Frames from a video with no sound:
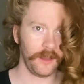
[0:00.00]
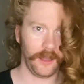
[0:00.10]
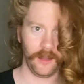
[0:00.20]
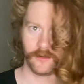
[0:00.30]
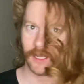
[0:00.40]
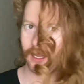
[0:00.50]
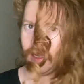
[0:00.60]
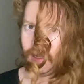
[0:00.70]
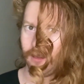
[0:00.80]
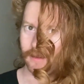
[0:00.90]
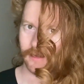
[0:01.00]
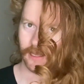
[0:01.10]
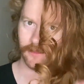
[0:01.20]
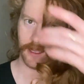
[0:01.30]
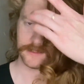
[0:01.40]
Okay,
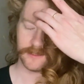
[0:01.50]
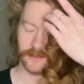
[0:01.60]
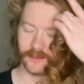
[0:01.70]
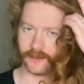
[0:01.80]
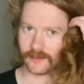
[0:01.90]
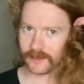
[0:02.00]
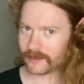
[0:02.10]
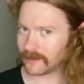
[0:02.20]
now that's a look.